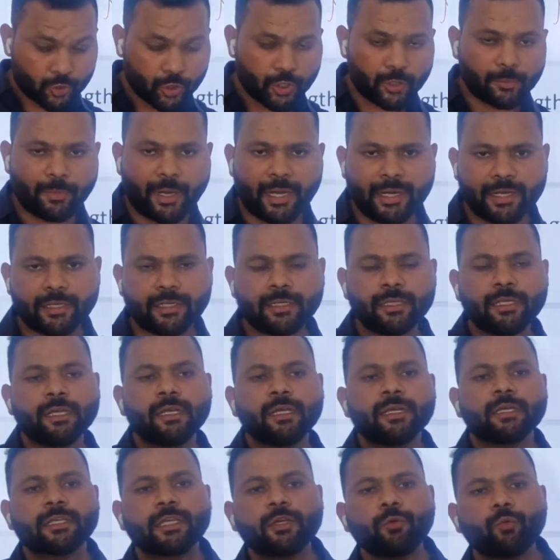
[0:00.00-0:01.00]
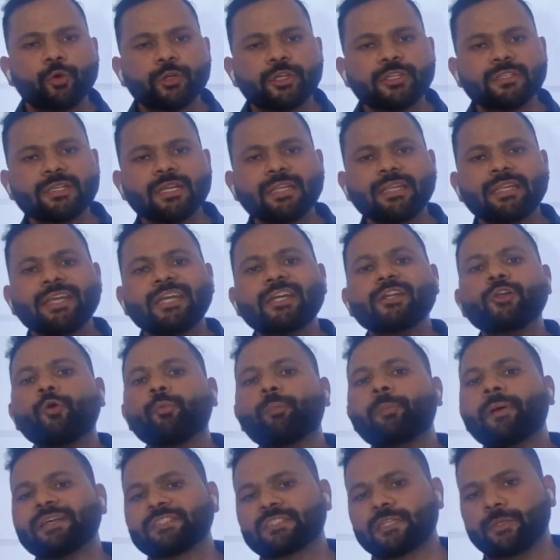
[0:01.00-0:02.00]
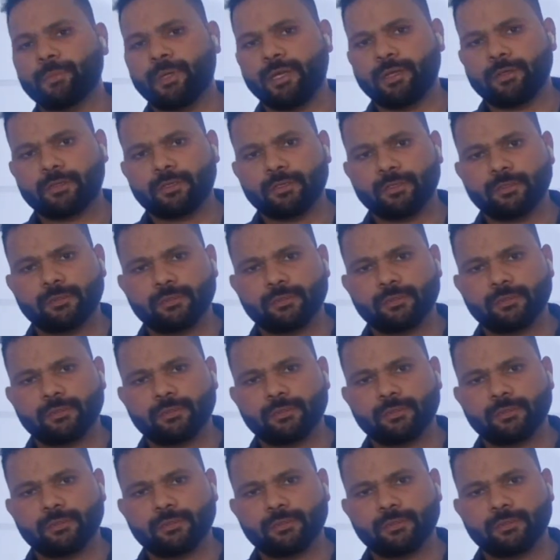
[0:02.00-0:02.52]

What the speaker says: to your mind, what is the need of measurement?